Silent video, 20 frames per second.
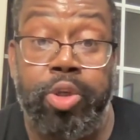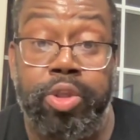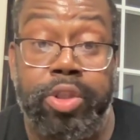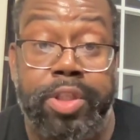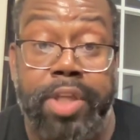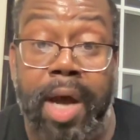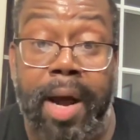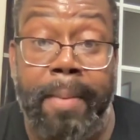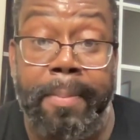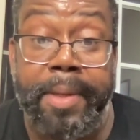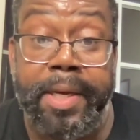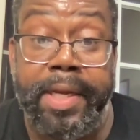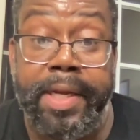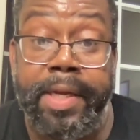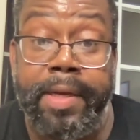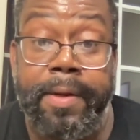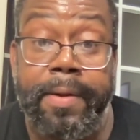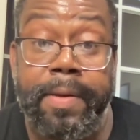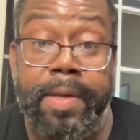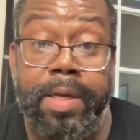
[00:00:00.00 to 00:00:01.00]
dominant
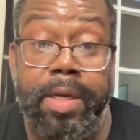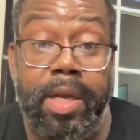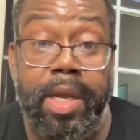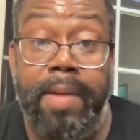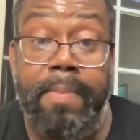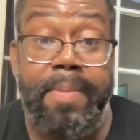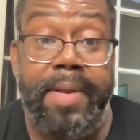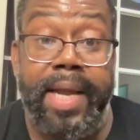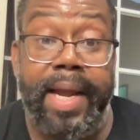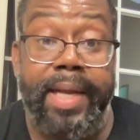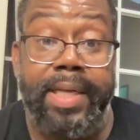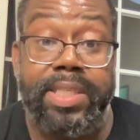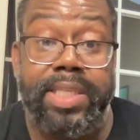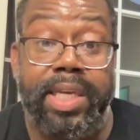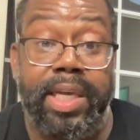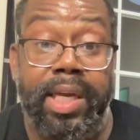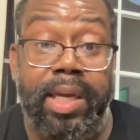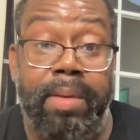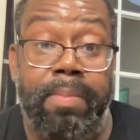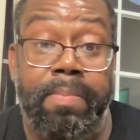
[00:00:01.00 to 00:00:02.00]
NBA
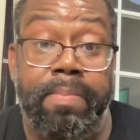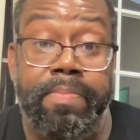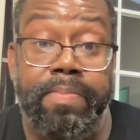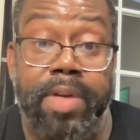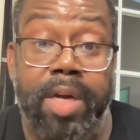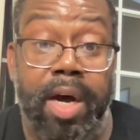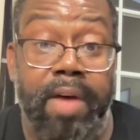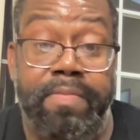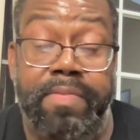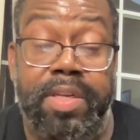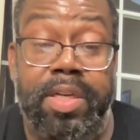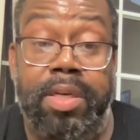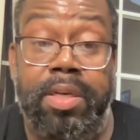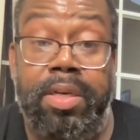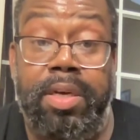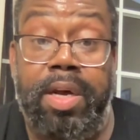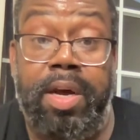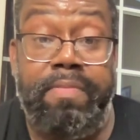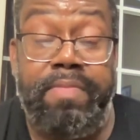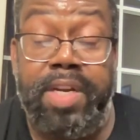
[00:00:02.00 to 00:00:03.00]
team of the
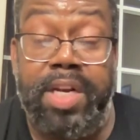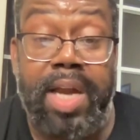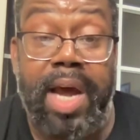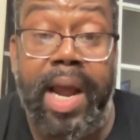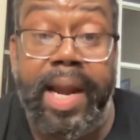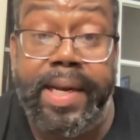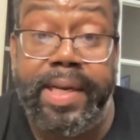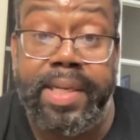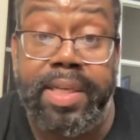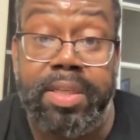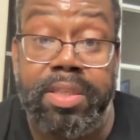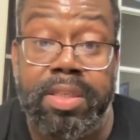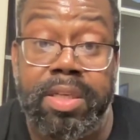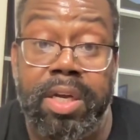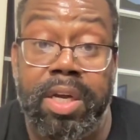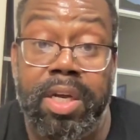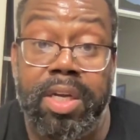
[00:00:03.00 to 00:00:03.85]
90s.